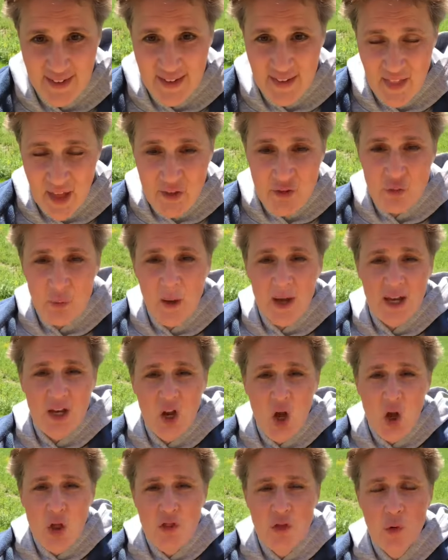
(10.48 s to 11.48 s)
That's right,
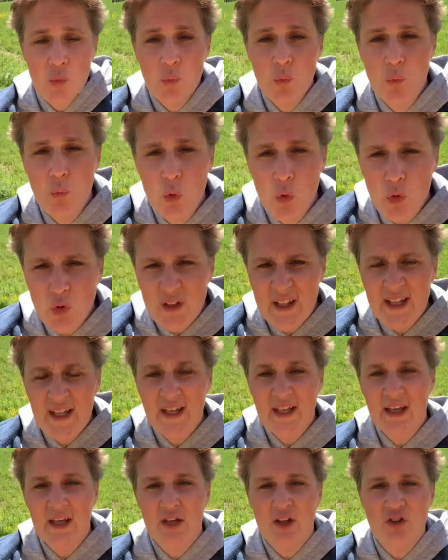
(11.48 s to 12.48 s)
the
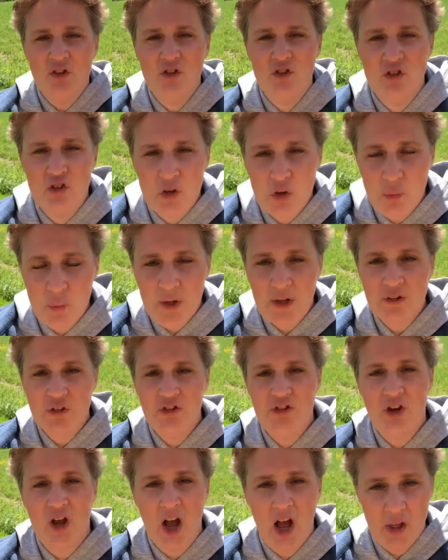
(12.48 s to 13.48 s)
ruling
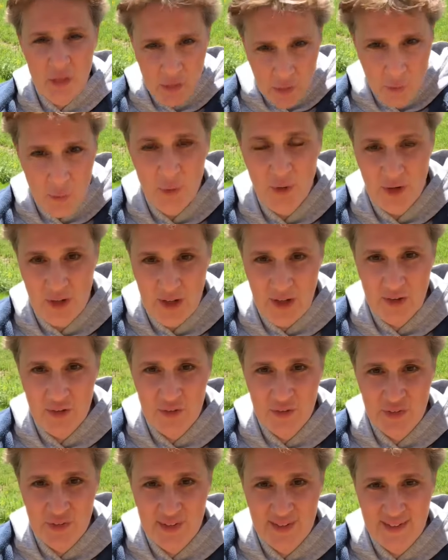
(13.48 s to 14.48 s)
Jewish
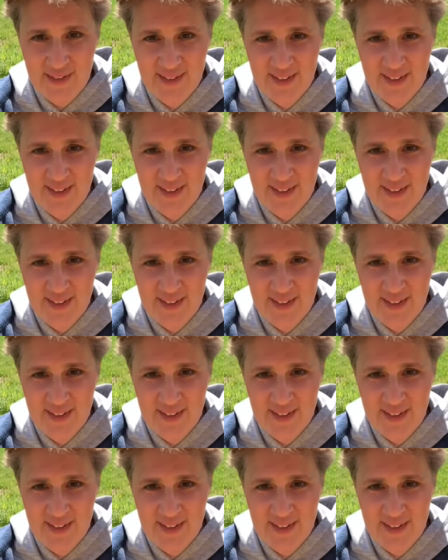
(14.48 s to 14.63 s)
authorities